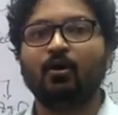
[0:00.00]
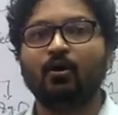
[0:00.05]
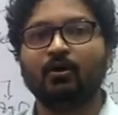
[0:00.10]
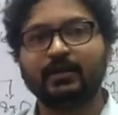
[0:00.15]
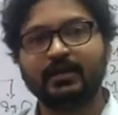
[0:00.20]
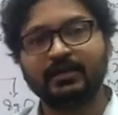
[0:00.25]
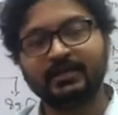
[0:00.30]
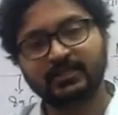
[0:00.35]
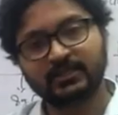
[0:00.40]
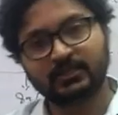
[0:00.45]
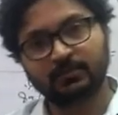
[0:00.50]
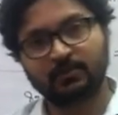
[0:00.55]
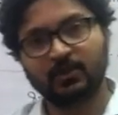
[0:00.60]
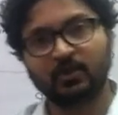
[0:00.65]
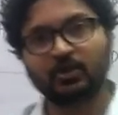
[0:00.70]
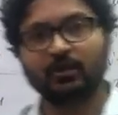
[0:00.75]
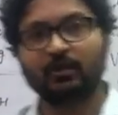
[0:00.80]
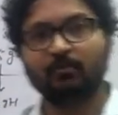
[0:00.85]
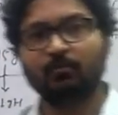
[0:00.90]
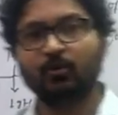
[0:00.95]
or any
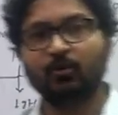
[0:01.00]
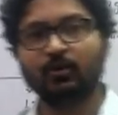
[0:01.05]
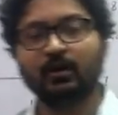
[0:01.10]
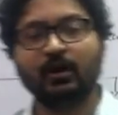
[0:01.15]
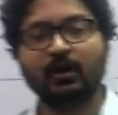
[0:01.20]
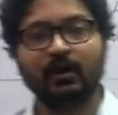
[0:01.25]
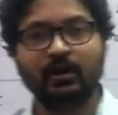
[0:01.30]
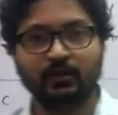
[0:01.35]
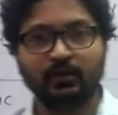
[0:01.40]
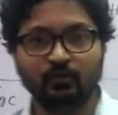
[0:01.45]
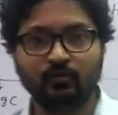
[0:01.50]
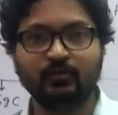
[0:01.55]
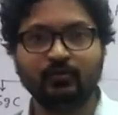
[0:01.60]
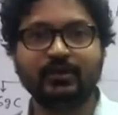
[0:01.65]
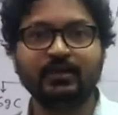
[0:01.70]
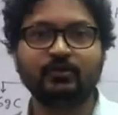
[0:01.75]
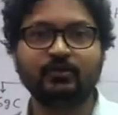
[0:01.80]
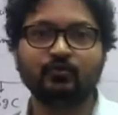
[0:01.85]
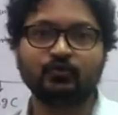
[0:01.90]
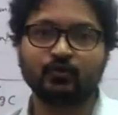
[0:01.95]
special book. You
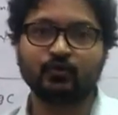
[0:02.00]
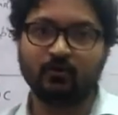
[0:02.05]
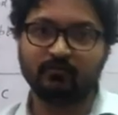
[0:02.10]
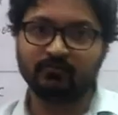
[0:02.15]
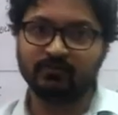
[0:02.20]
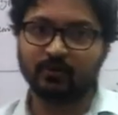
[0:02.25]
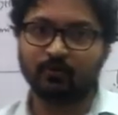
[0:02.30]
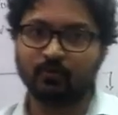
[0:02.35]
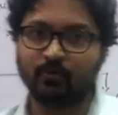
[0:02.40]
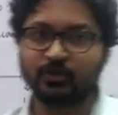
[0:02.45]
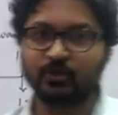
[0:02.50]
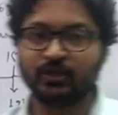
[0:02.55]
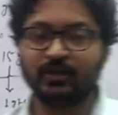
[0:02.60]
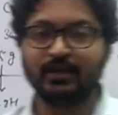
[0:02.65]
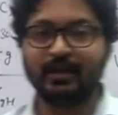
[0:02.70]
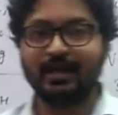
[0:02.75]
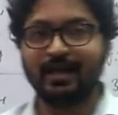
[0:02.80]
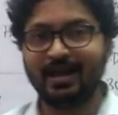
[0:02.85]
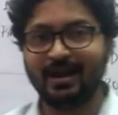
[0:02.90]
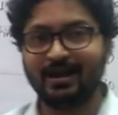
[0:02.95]
need to solve the
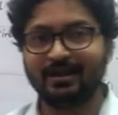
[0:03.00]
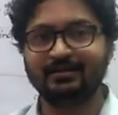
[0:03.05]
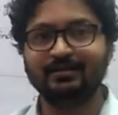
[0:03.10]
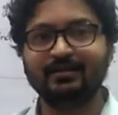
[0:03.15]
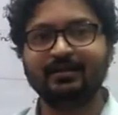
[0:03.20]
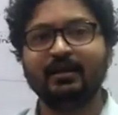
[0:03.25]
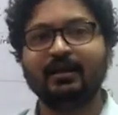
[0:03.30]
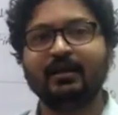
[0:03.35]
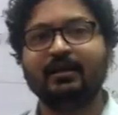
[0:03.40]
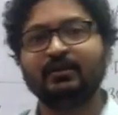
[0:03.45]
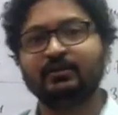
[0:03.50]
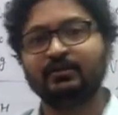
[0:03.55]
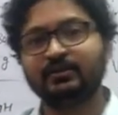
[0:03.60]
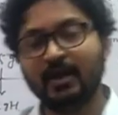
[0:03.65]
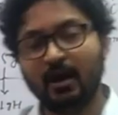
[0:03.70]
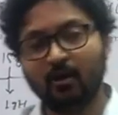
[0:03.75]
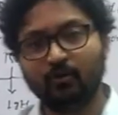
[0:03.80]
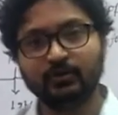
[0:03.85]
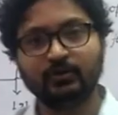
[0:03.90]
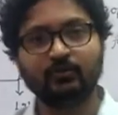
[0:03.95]
question, and
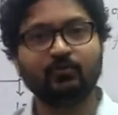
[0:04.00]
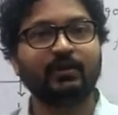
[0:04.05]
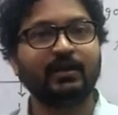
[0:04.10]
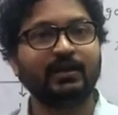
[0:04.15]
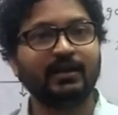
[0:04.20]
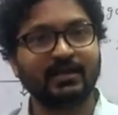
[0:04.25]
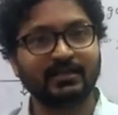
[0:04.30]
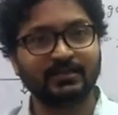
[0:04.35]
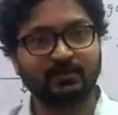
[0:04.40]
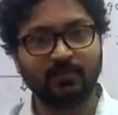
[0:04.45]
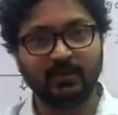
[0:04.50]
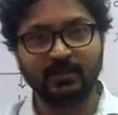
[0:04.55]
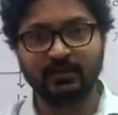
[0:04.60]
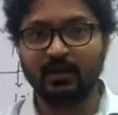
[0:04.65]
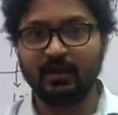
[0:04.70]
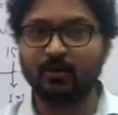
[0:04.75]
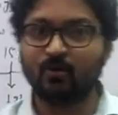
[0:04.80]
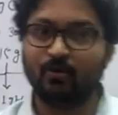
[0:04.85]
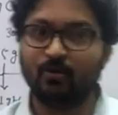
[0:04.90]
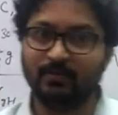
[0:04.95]
doubt you can ask me in
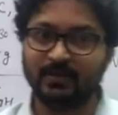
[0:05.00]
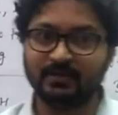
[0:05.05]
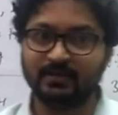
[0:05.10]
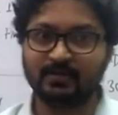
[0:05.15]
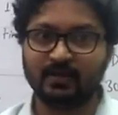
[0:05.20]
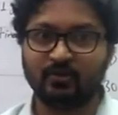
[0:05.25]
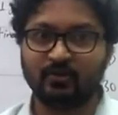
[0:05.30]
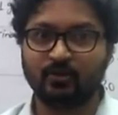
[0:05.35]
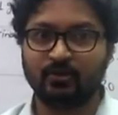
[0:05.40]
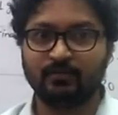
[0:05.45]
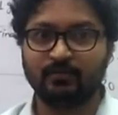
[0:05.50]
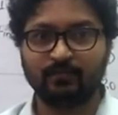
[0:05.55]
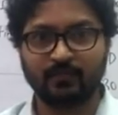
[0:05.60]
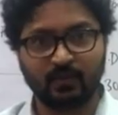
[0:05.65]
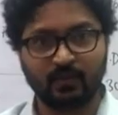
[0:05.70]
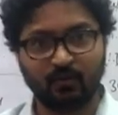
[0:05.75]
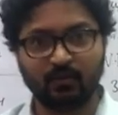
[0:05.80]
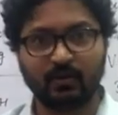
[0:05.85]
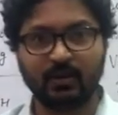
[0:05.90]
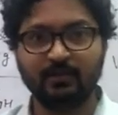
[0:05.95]
the comment section.
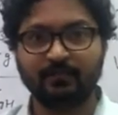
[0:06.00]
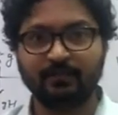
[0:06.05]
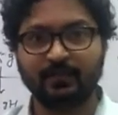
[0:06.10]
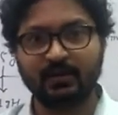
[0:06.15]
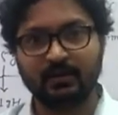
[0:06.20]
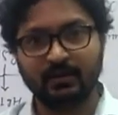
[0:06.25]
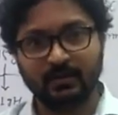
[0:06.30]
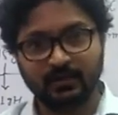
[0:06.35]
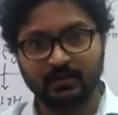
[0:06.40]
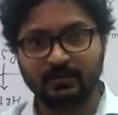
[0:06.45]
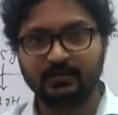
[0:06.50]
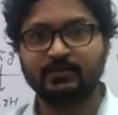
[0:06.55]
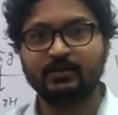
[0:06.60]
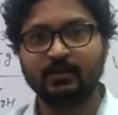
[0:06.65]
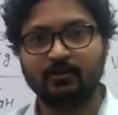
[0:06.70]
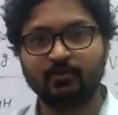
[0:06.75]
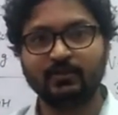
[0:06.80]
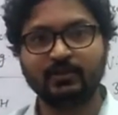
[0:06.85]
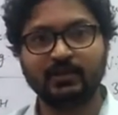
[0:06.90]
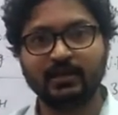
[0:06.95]
Okay,
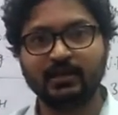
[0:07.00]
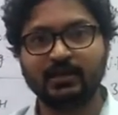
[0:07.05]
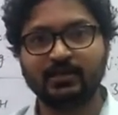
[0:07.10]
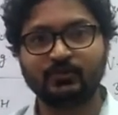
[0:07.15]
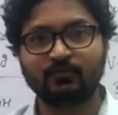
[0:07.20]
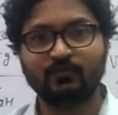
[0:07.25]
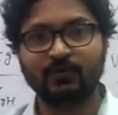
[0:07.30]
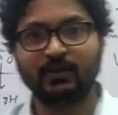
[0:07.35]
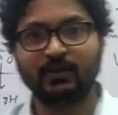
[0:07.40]
see you in the next